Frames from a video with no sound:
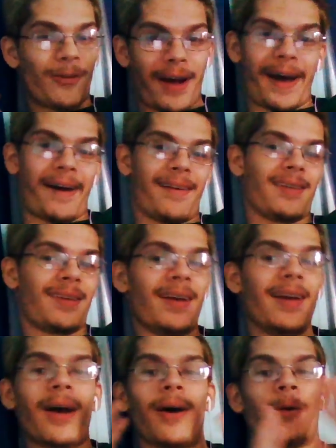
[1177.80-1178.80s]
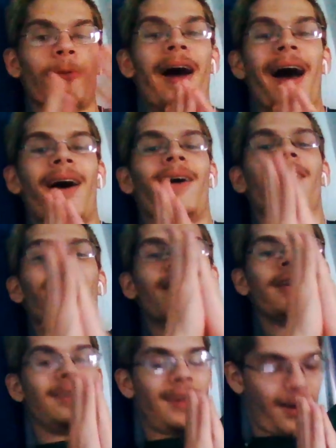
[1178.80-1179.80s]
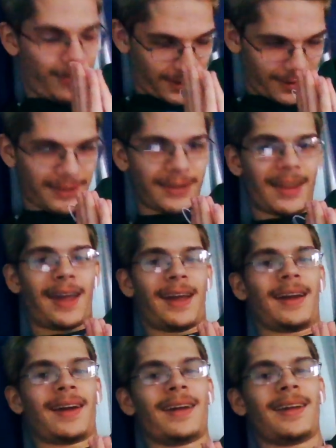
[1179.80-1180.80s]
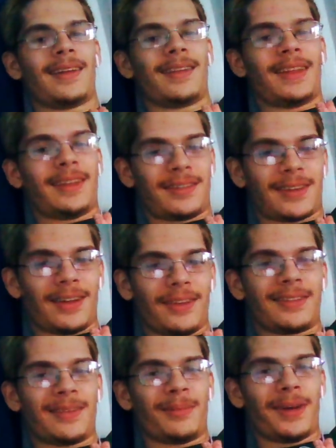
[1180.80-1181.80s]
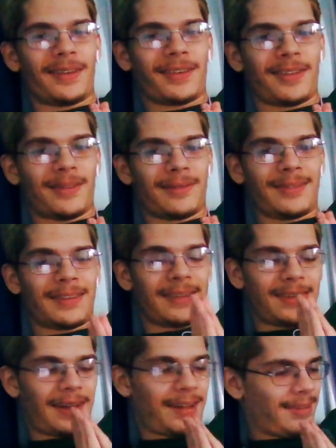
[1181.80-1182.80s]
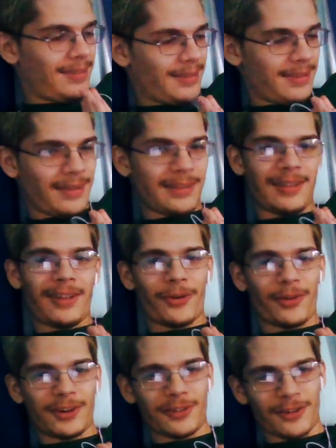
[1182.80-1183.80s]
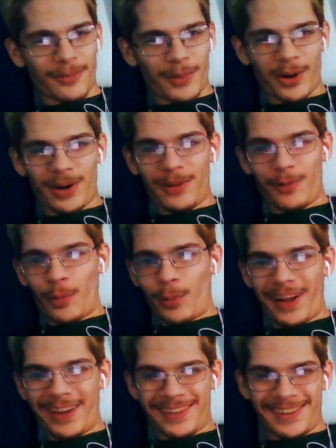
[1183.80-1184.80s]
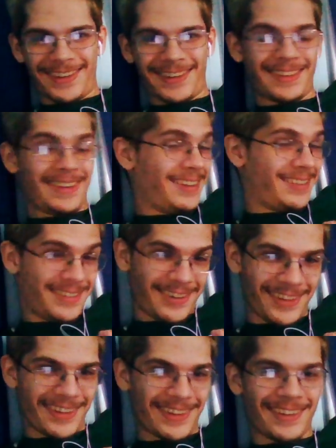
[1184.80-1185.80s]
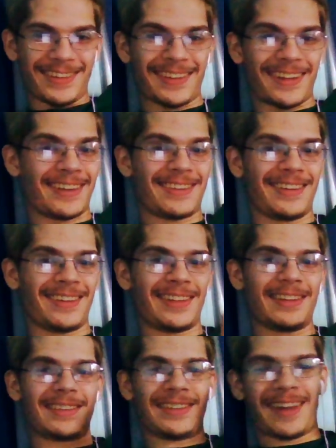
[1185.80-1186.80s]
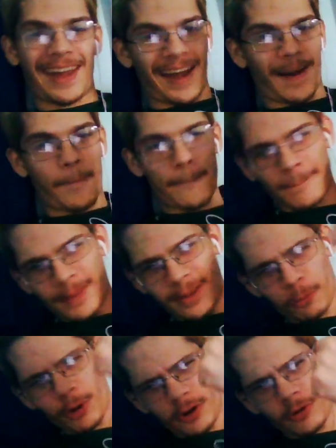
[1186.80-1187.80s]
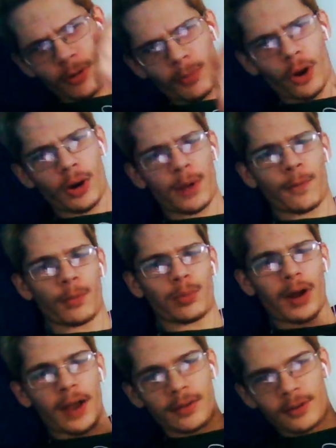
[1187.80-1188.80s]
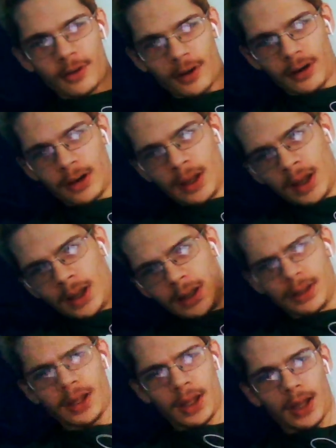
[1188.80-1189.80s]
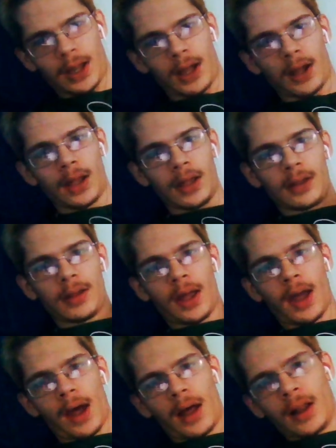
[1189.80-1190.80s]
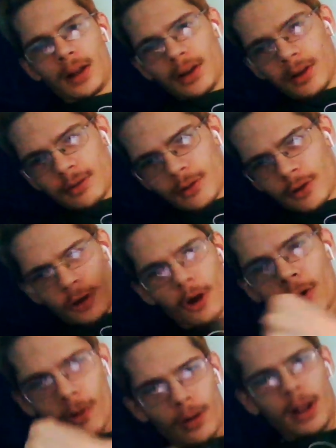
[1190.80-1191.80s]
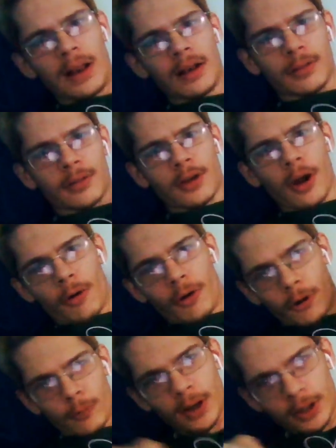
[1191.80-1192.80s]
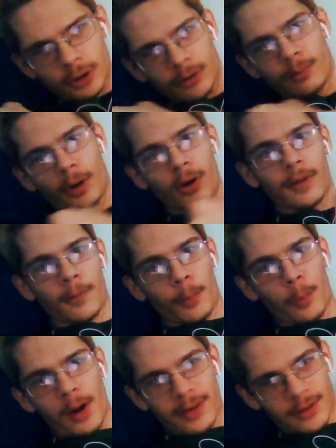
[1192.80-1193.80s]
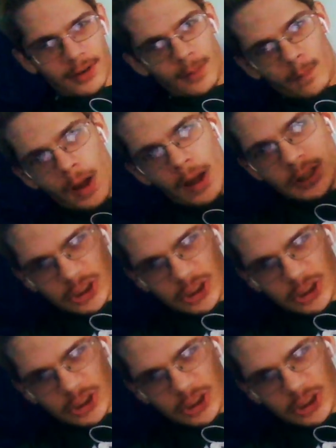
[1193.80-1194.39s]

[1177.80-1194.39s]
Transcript: Wow. Wow. Namaste. Let's kill some Muslims. Narendra Modi for president. Let's do this. Let's do this. Yeah. Narendra Modi for president. Yeah. Yeah. Let's go. Let's go. Narendra Modi for president.